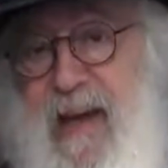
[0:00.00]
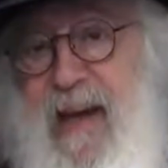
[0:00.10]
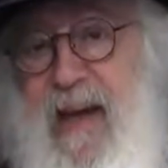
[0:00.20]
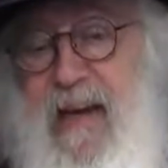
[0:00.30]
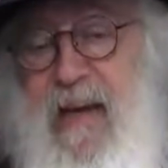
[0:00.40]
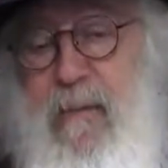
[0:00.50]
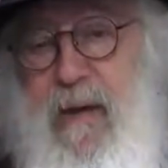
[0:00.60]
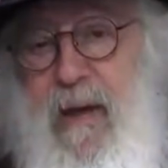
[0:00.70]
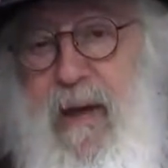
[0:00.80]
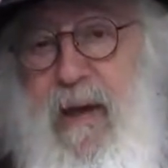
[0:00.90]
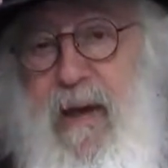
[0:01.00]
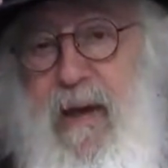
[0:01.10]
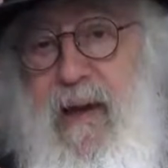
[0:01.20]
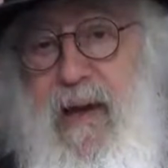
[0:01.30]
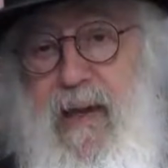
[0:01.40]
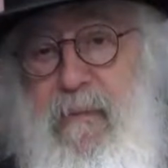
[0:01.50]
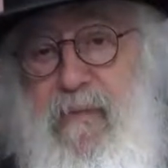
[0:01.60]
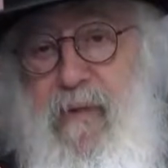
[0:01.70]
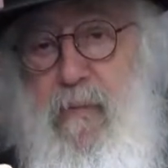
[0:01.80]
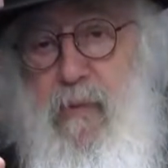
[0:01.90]
Regalim.
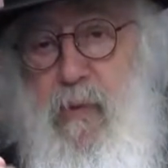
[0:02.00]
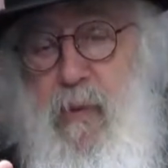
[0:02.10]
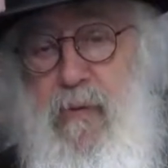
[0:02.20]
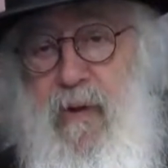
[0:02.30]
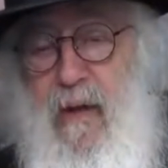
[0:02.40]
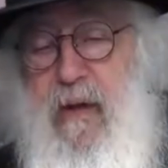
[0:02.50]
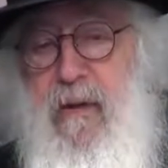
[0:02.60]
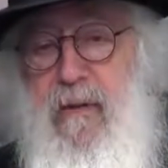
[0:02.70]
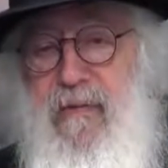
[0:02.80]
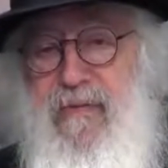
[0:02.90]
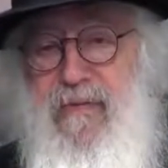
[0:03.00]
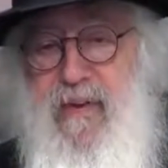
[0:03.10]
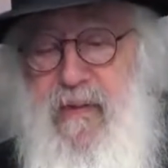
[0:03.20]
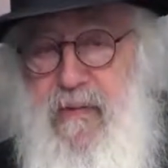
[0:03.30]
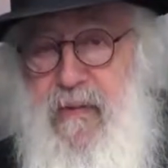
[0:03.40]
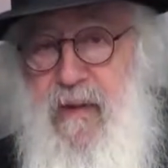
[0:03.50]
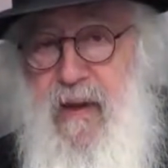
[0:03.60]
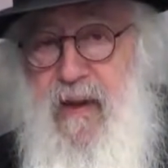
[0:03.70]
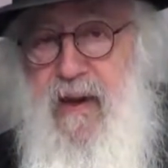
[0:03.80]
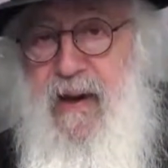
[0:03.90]
Regalim from the word feet.
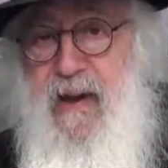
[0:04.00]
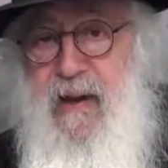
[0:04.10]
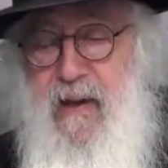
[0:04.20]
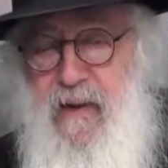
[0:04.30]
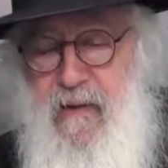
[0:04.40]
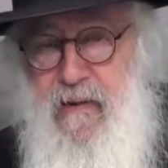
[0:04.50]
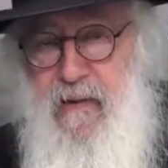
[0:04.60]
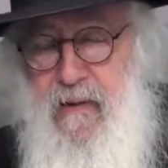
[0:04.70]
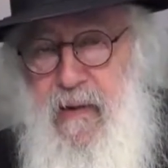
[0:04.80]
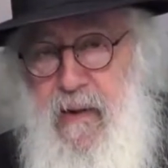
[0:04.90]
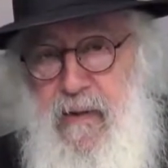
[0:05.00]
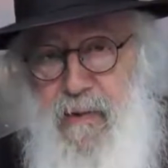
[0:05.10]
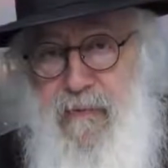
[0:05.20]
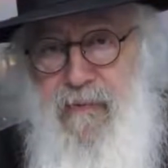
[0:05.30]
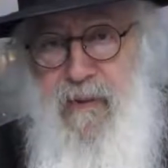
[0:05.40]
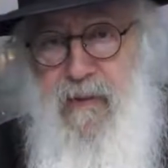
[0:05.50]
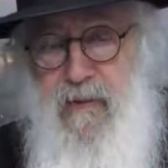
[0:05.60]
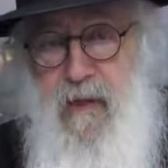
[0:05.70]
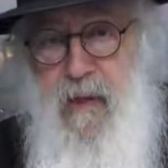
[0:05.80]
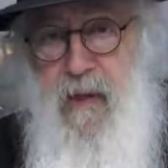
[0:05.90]
Regel. The
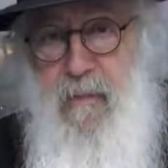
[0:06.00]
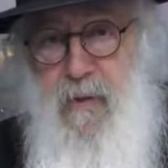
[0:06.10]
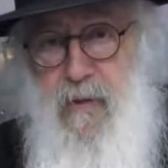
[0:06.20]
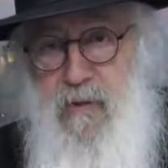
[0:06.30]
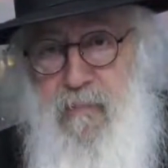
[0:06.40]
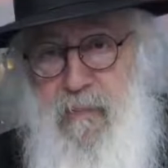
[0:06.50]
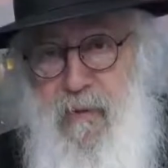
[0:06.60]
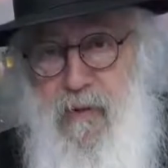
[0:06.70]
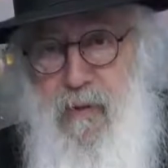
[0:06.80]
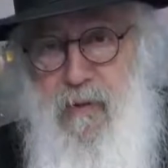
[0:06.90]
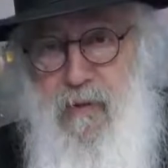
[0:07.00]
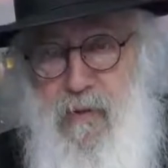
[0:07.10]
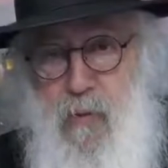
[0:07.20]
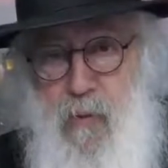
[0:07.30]
feet. Because the people used